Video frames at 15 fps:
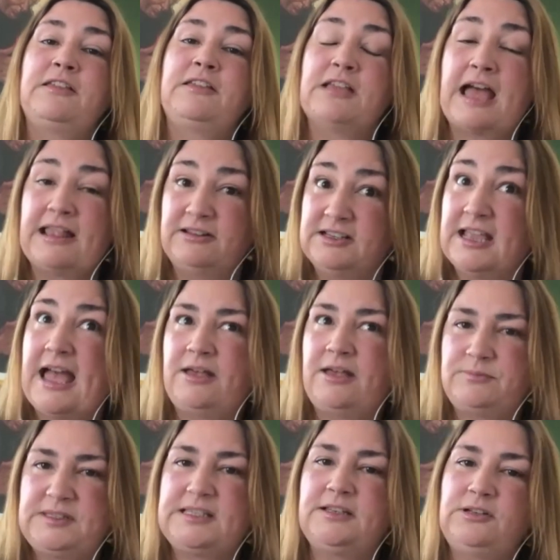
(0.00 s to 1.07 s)
and
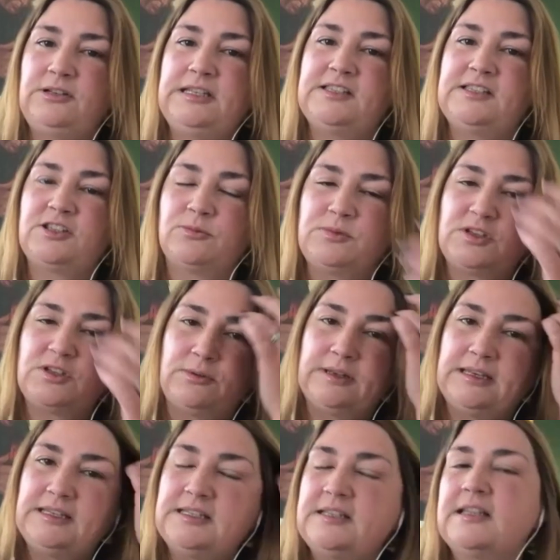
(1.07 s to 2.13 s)
absolutely
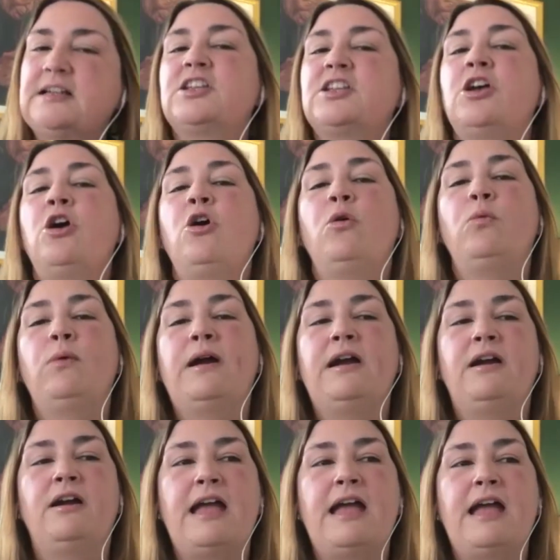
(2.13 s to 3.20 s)
subsequently to that,
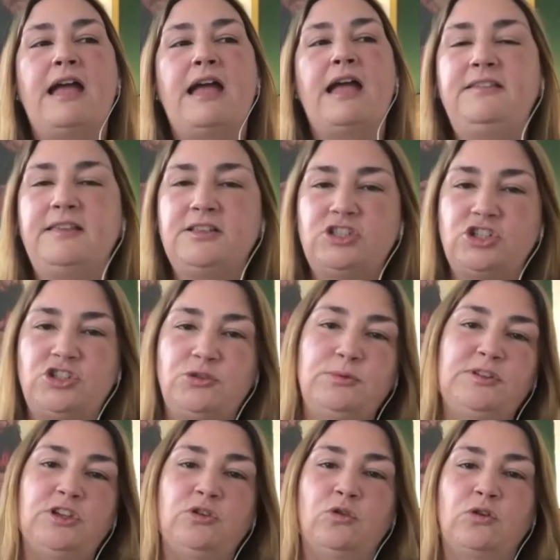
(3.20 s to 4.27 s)
where anything to do with
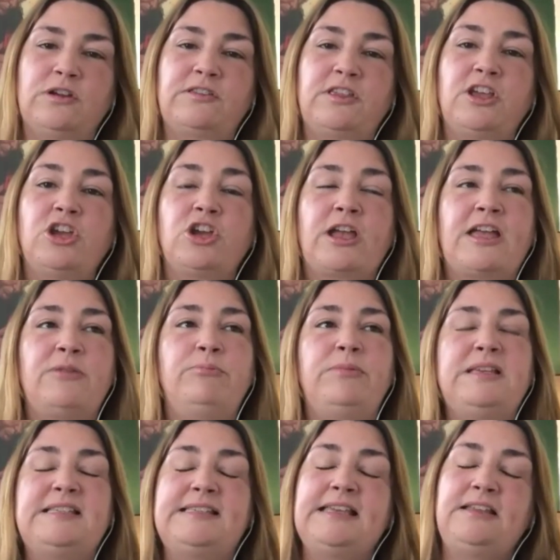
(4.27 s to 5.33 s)
the North can be
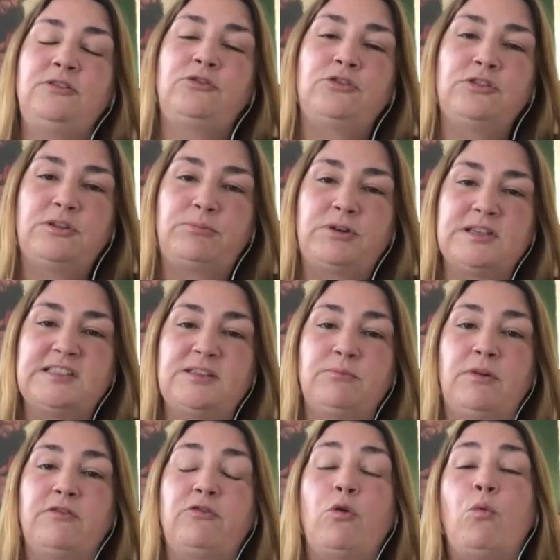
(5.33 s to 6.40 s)
seen through the prism
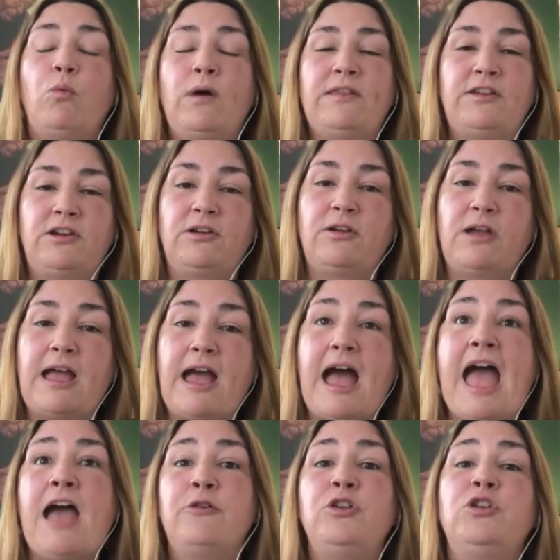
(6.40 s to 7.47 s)
of
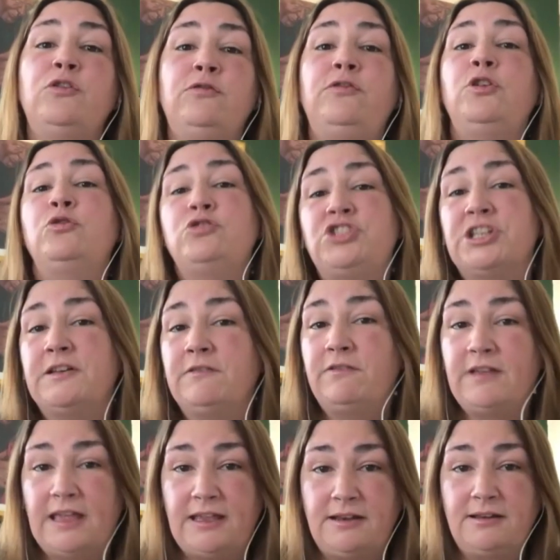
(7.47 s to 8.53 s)
how you view Sinn
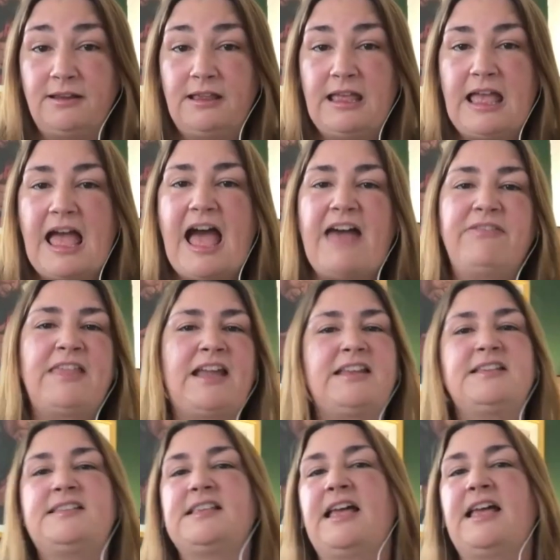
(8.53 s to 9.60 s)
Féin. And that is